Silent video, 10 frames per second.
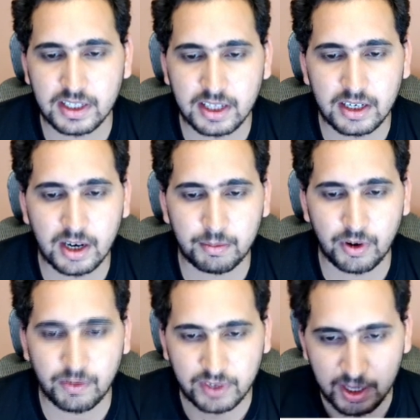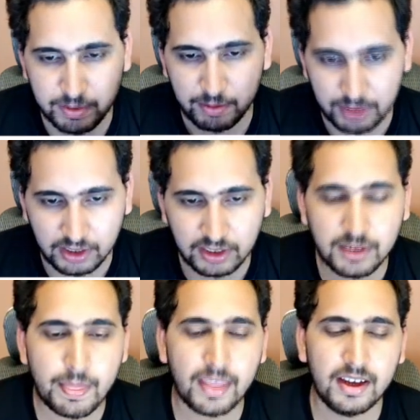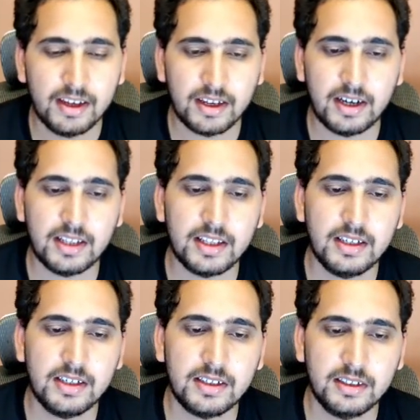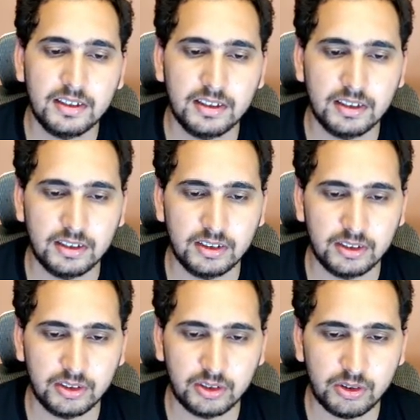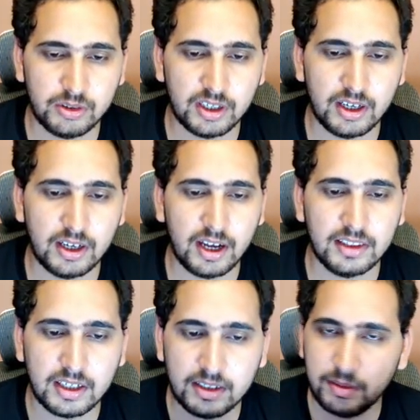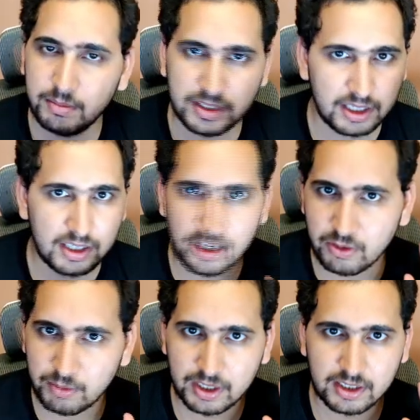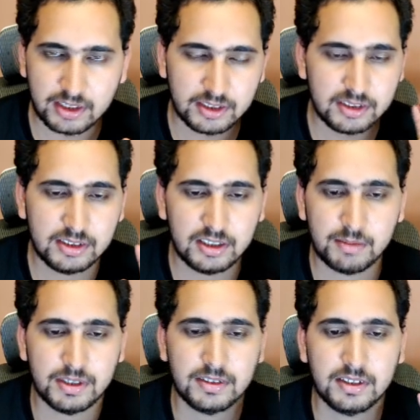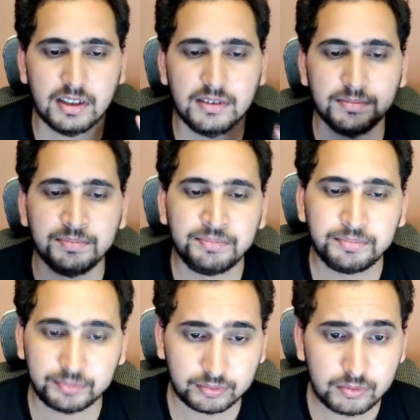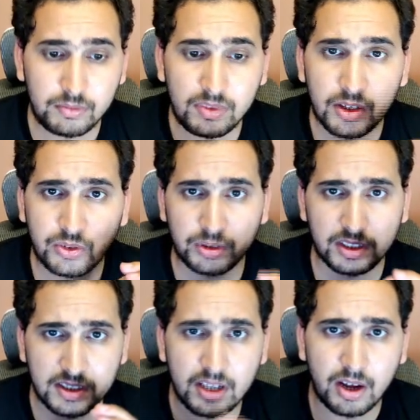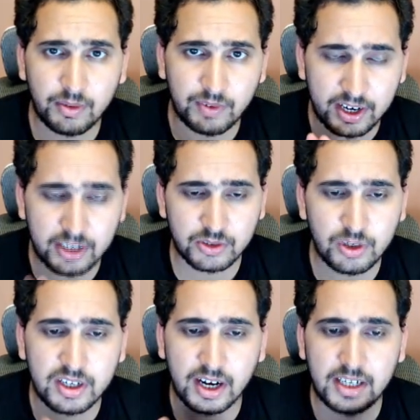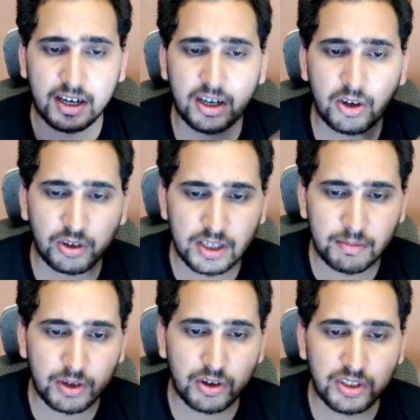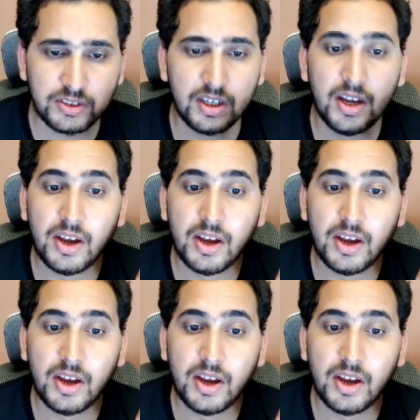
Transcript: and then of type commit, right? And then, and then basically try to update in the database, right? So this is why it is called write ahead logging, because